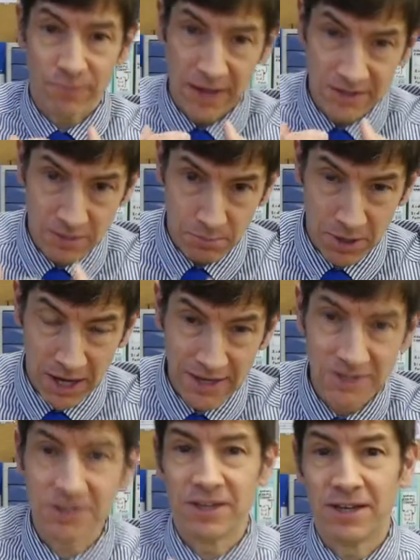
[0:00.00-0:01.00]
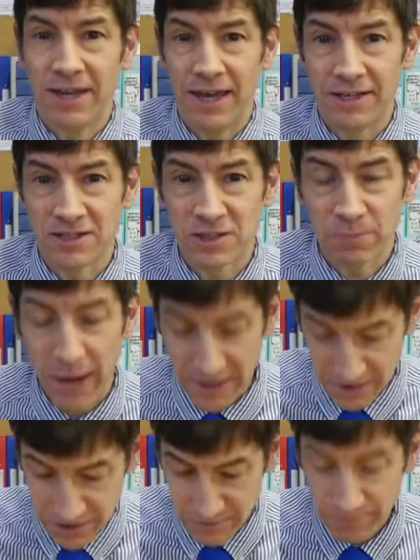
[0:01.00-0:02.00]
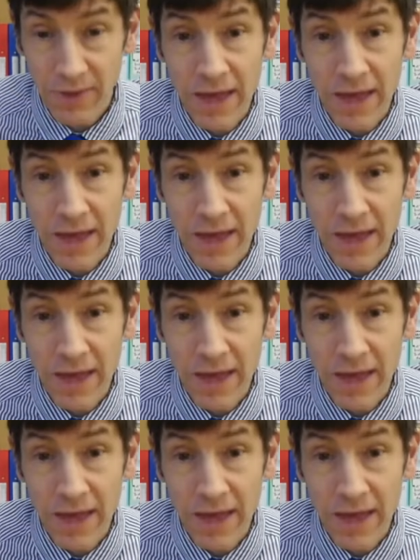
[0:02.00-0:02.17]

It's a place in space.